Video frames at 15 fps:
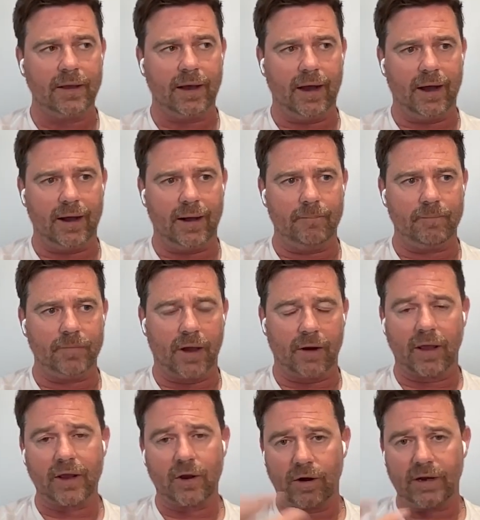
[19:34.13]
Um,
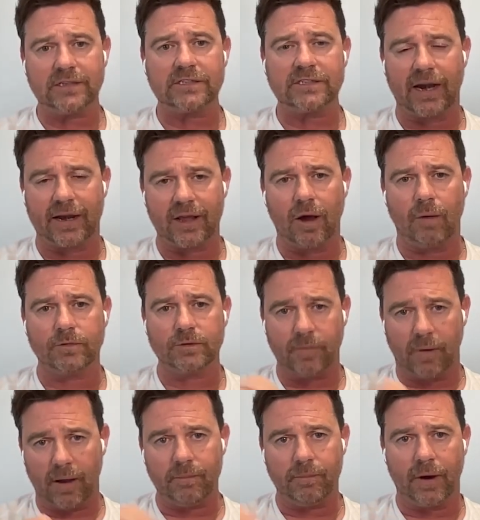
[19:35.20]
and I got into telecoms
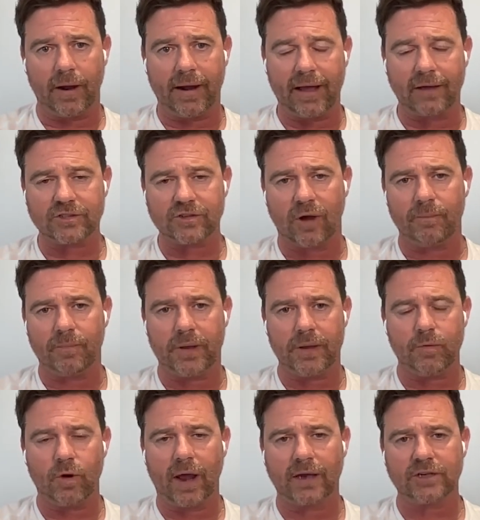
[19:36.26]
by by an outside
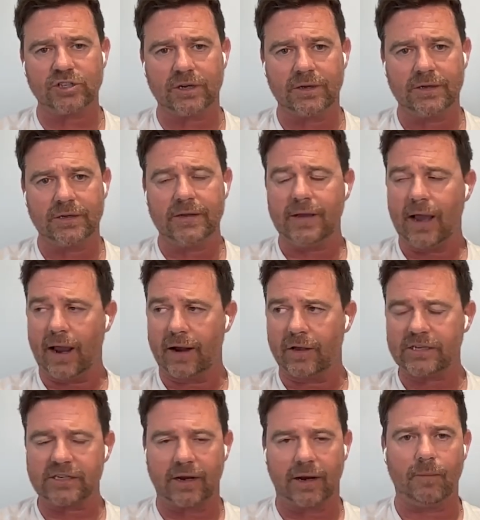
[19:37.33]
people catcher, and I
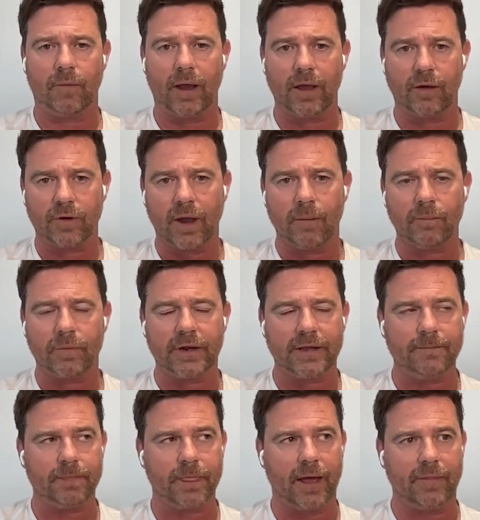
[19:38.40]
set up my own company,
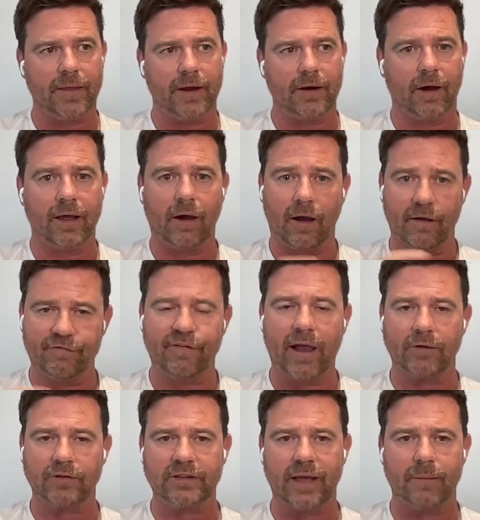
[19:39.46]
and then I, I
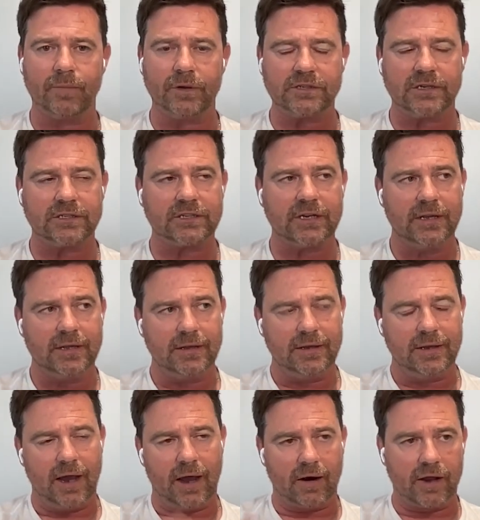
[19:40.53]
founded that business.
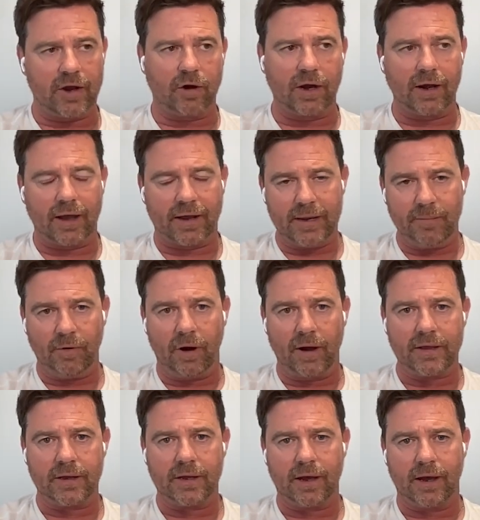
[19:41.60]
And I got a lucky
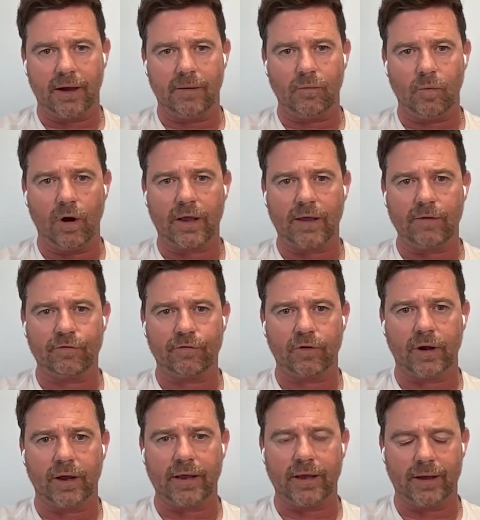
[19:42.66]
break uh, working
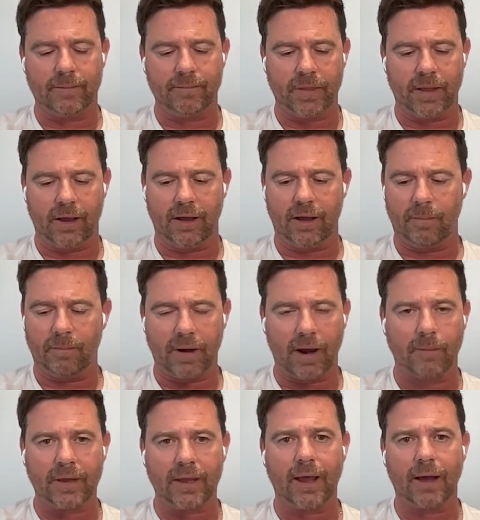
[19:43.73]
for a, um, a
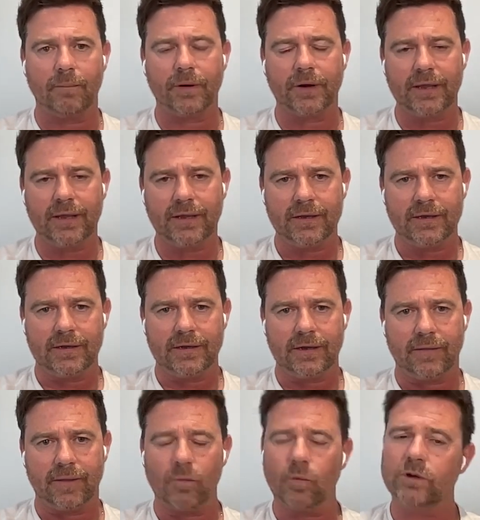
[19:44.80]
plumbing company
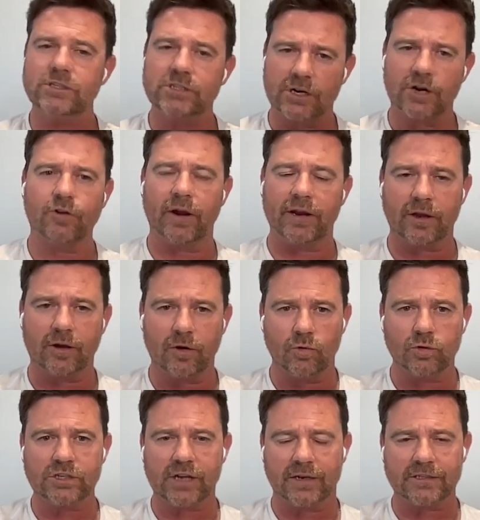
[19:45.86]
and they wanted to create a
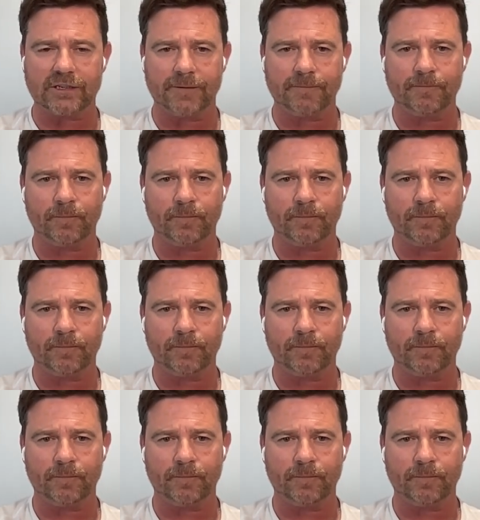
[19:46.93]
call center.